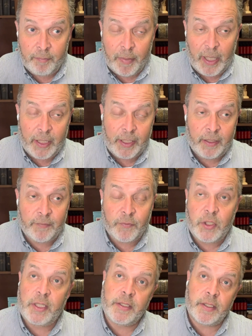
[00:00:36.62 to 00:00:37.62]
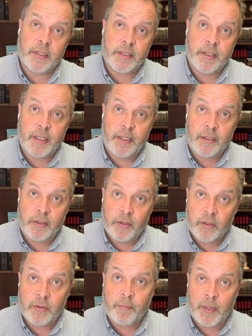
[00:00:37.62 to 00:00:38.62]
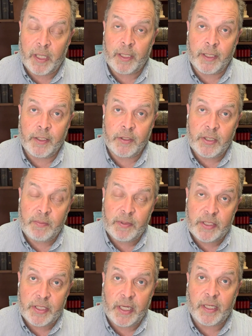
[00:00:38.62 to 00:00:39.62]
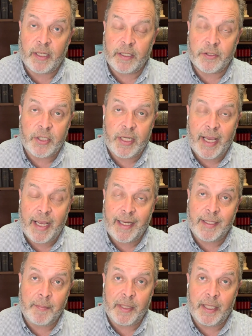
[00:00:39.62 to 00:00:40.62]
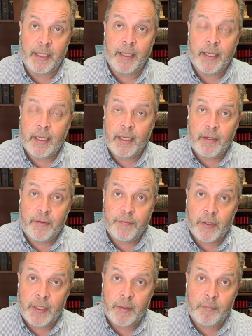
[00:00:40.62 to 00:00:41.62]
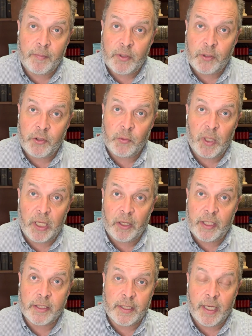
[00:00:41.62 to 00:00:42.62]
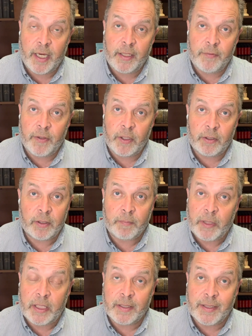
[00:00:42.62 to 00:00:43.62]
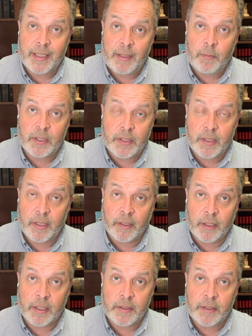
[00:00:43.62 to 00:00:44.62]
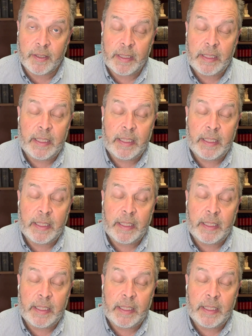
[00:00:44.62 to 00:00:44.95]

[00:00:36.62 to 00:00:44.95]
body of Jesus in her body, she was sinless. She had to be for him to dwell inside of her because he was sinless.